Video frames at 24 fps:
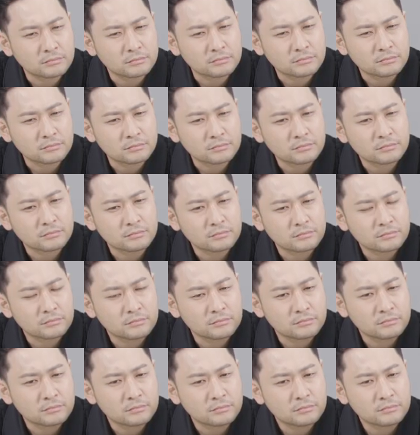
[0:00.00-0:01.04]

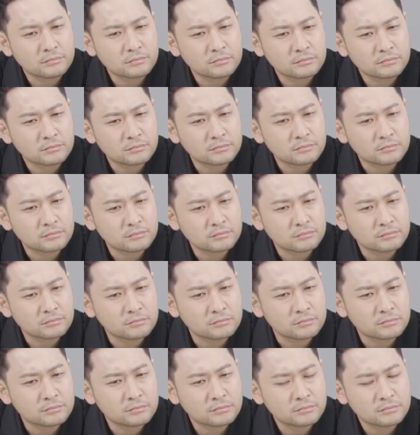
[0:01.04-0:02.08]

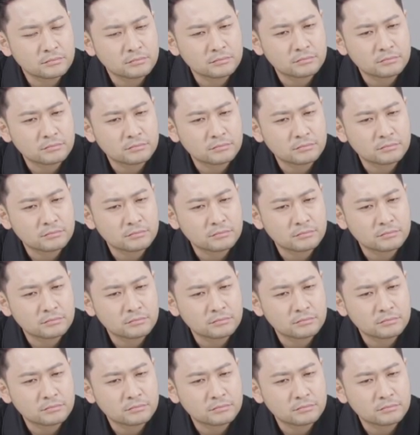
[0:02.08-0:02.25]
[no speech]